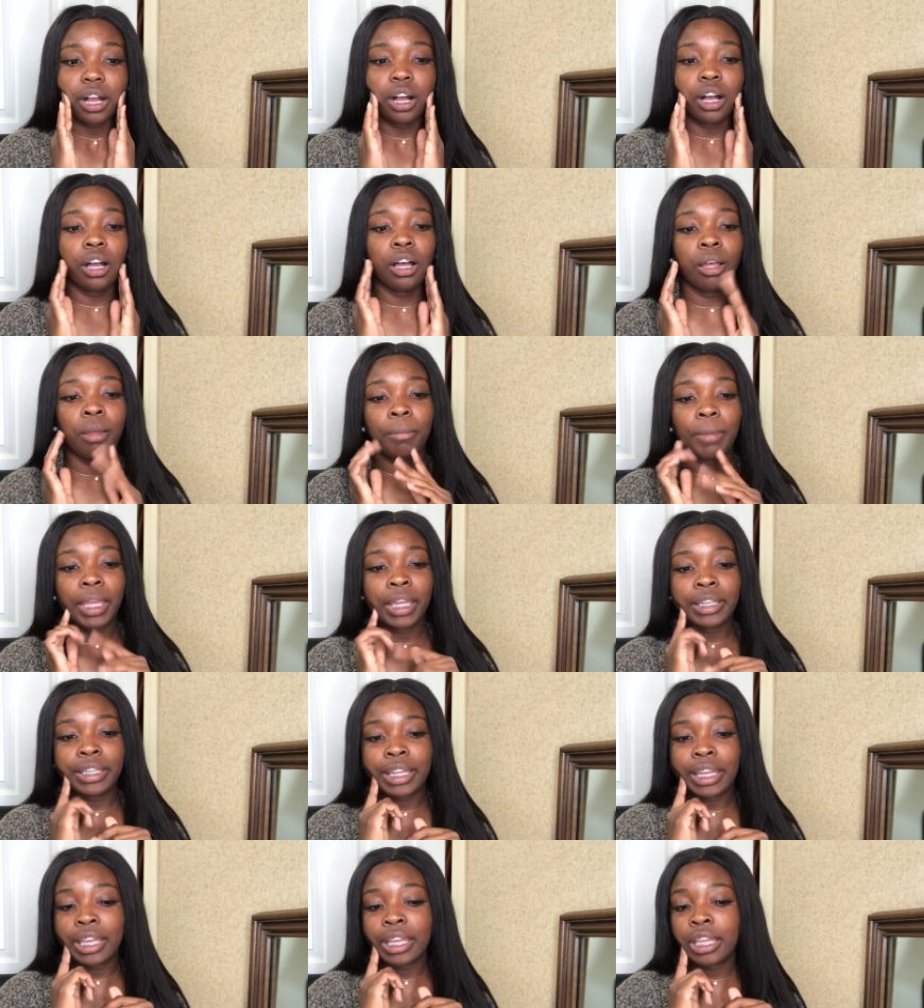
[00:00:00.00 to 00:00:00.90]
um,
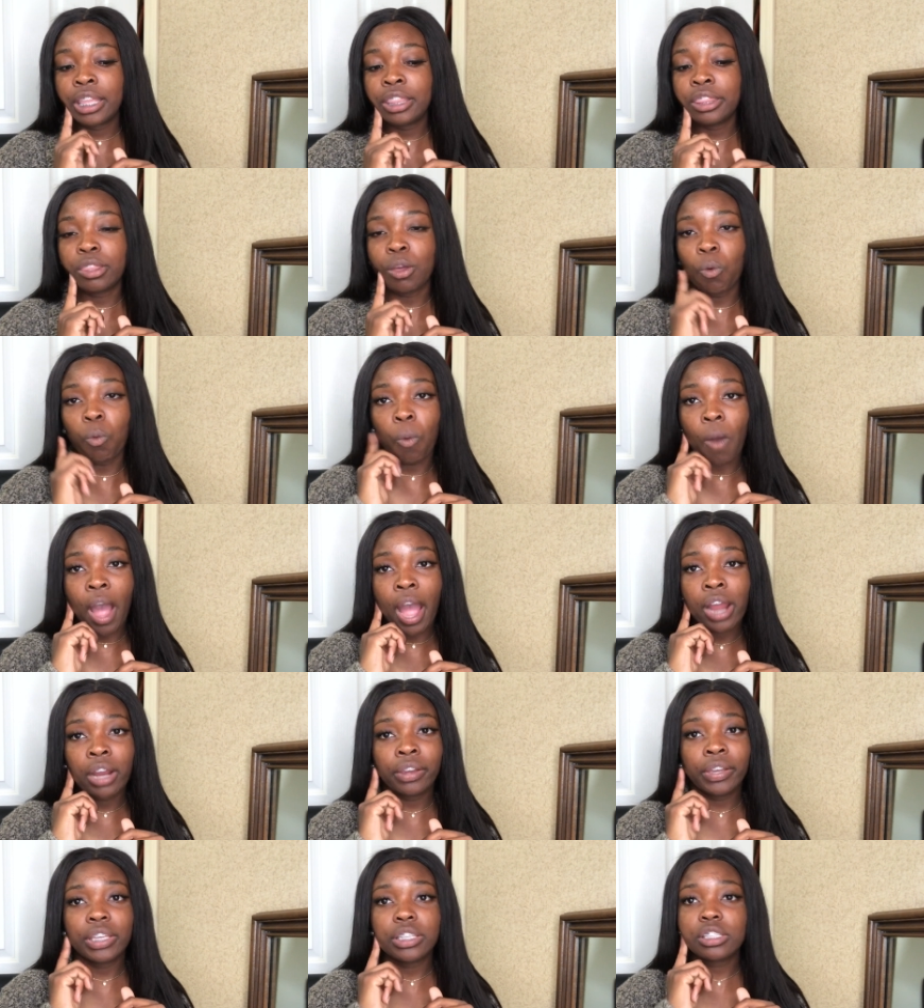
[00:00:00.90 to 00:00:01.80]
and then the
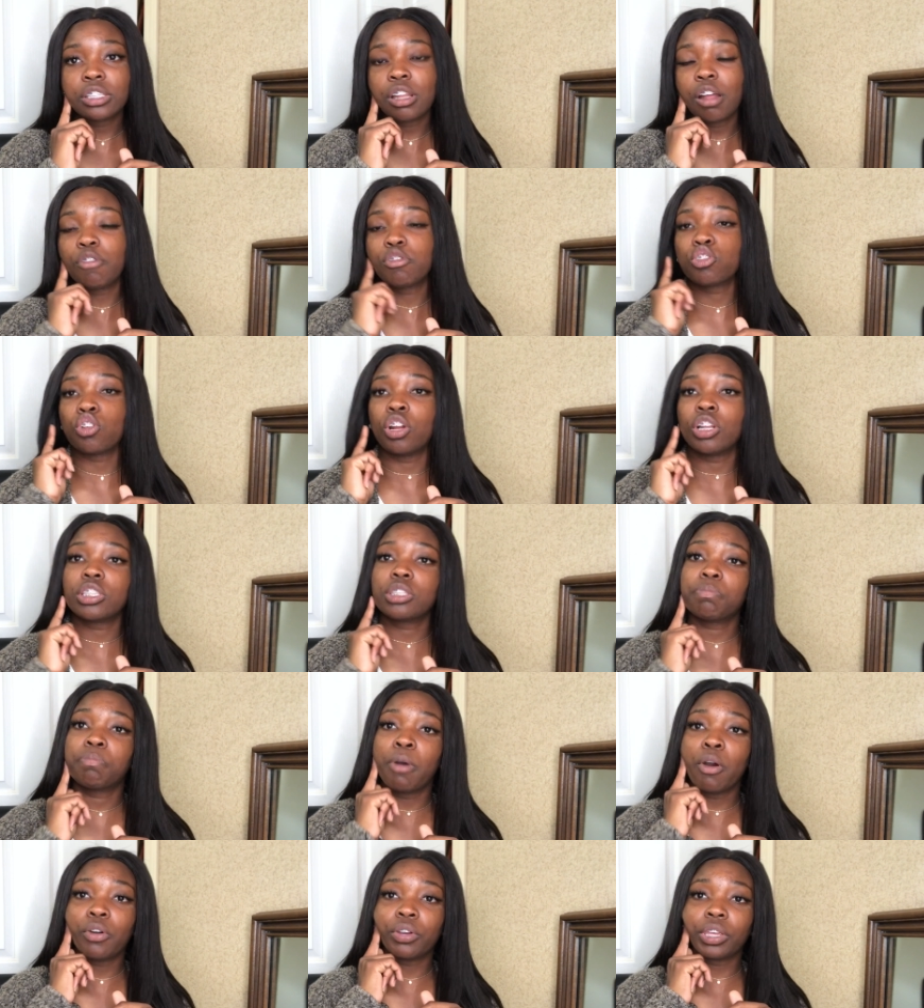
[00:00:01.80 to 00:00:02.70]
wiring and stuff
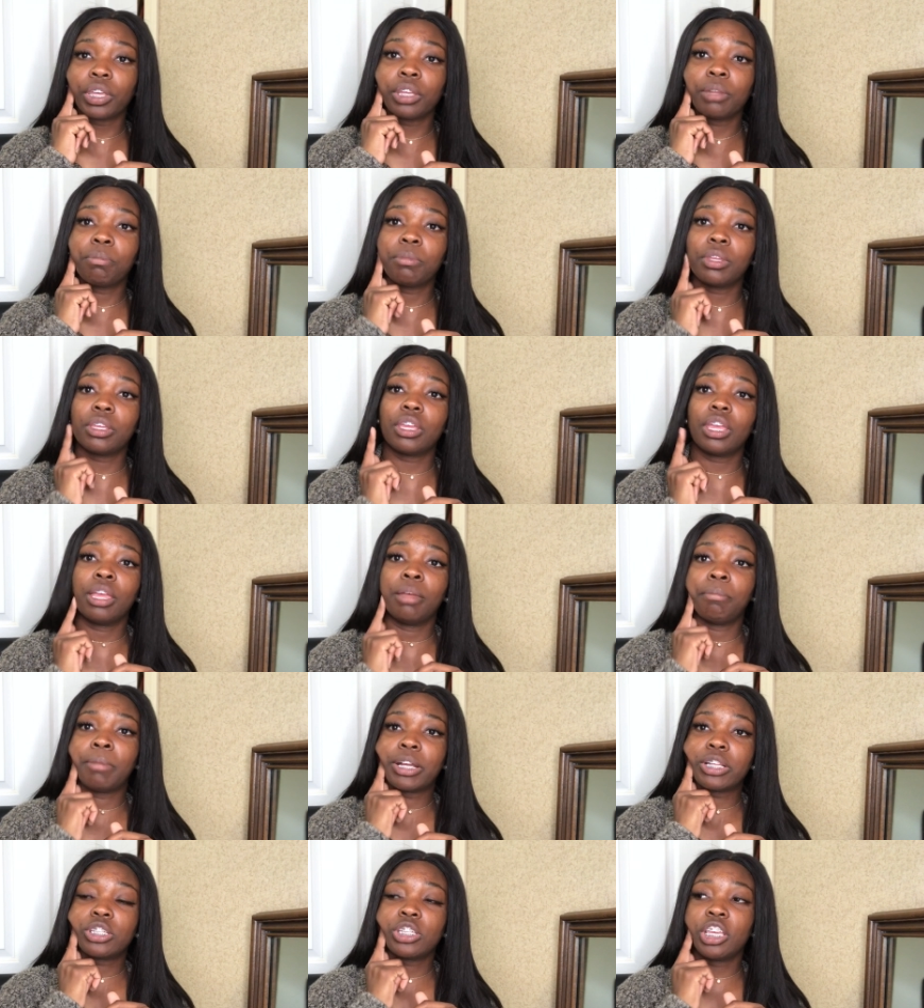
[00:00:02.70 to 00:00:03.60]
starts poking me
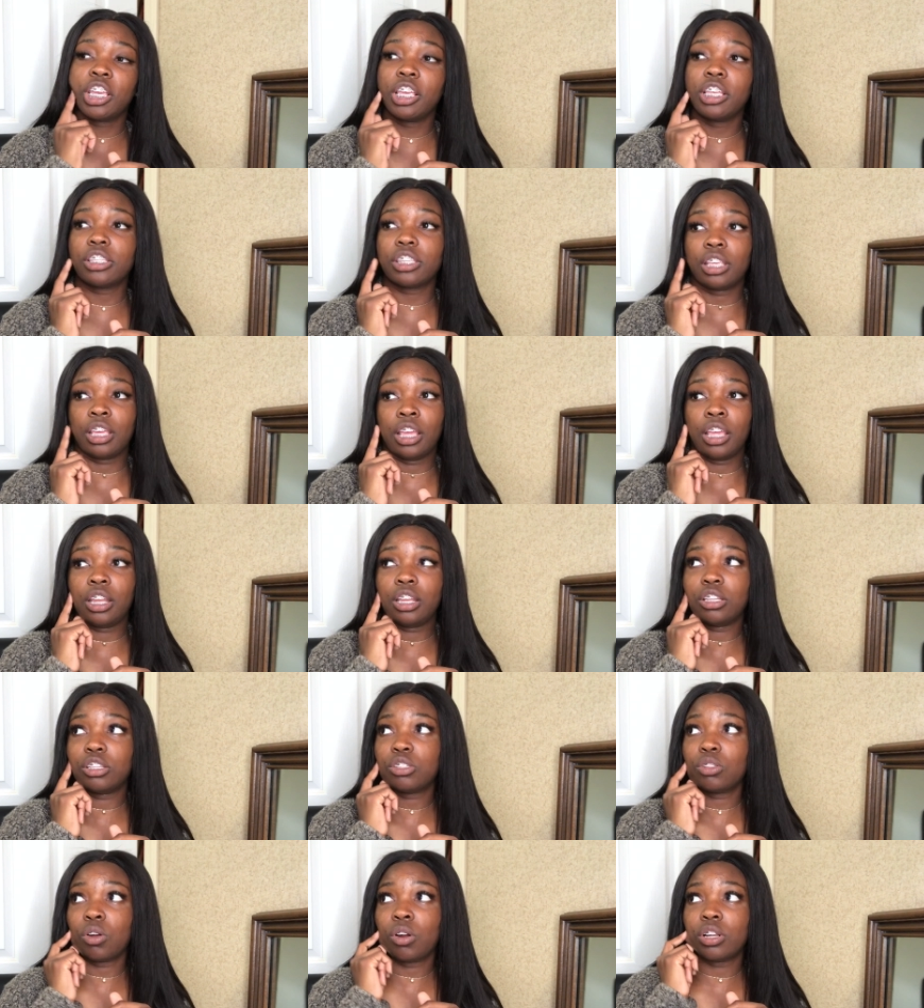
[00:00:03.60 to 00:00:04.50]
in my cheeks
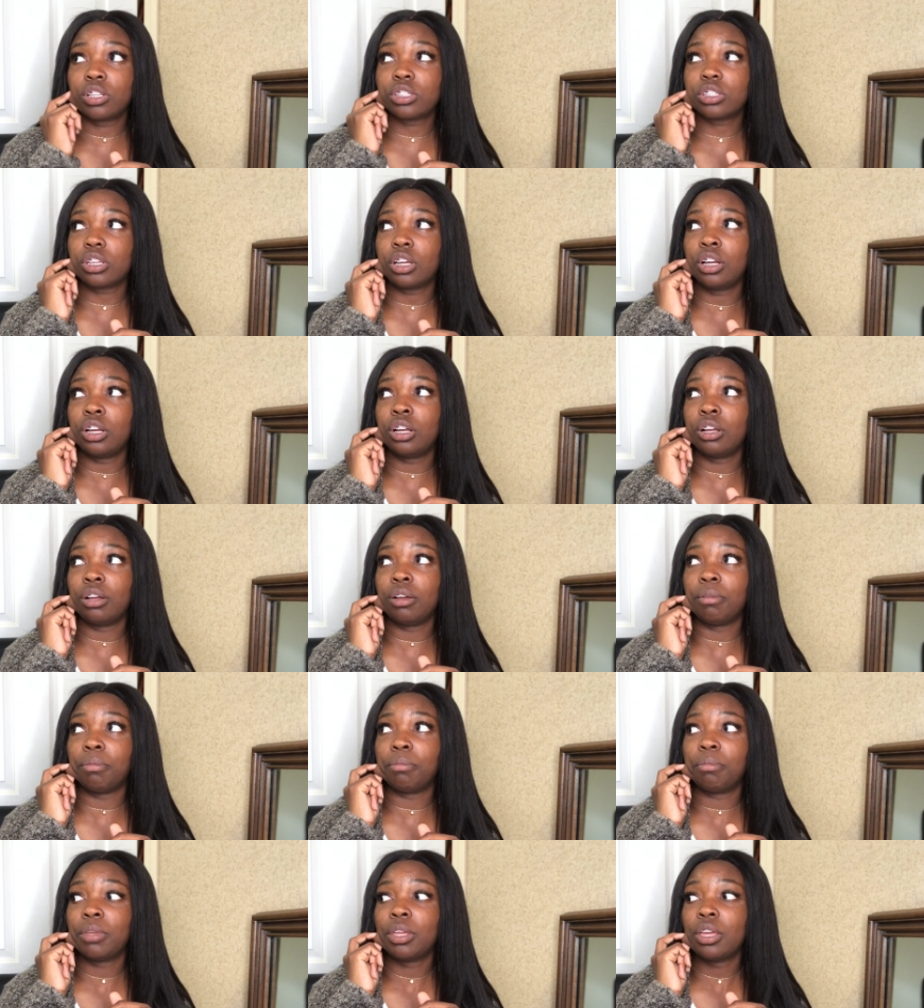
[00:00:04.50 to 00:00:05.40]
and starts
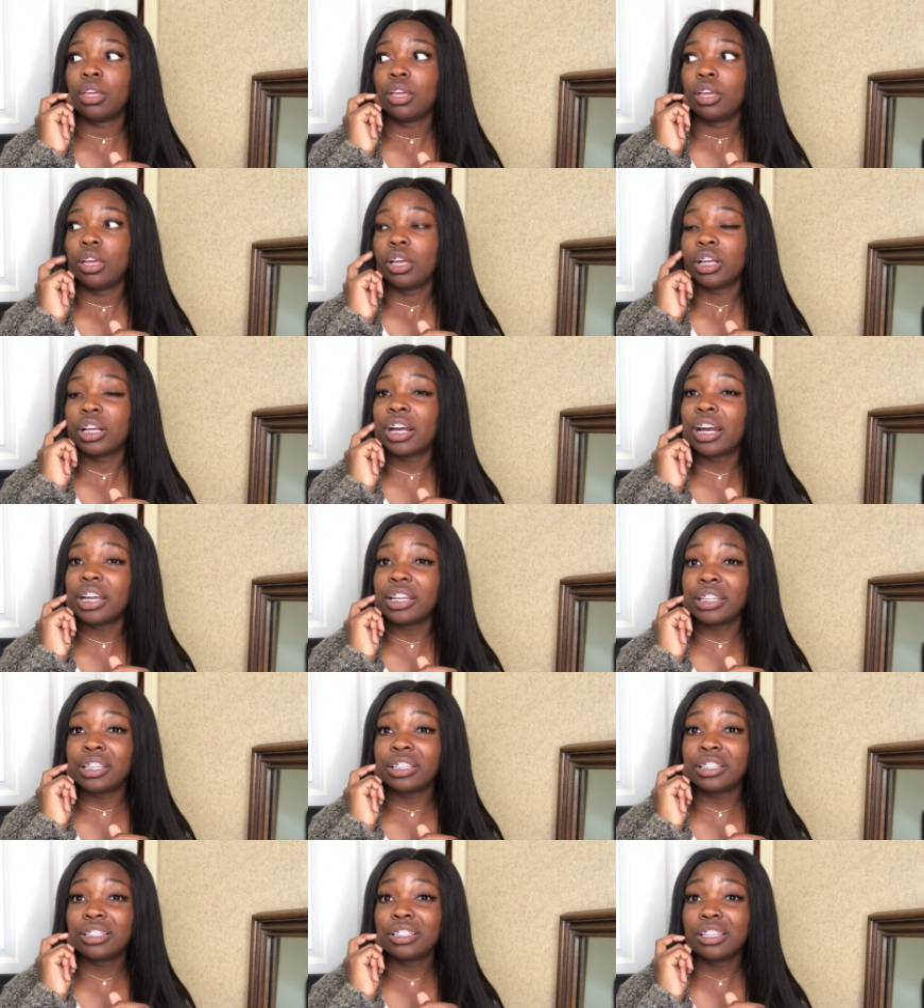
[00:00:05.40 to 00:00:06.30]
um,
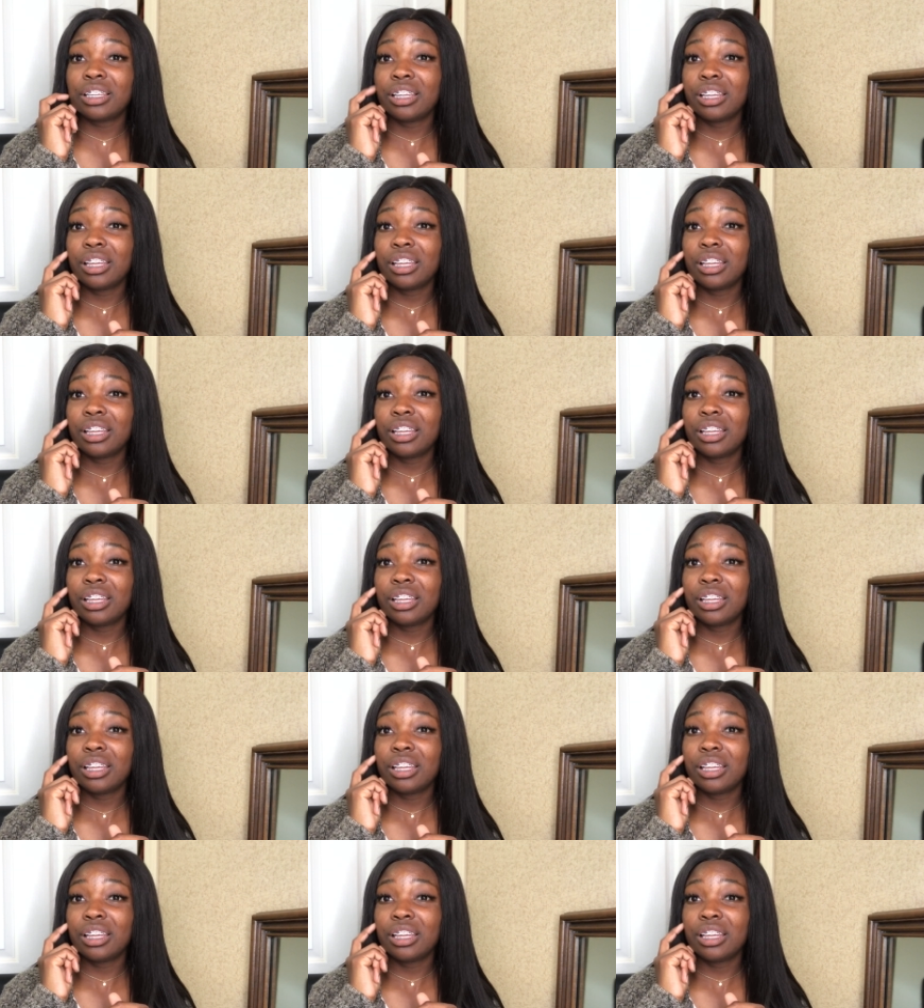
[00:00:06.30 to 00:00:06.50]
cutting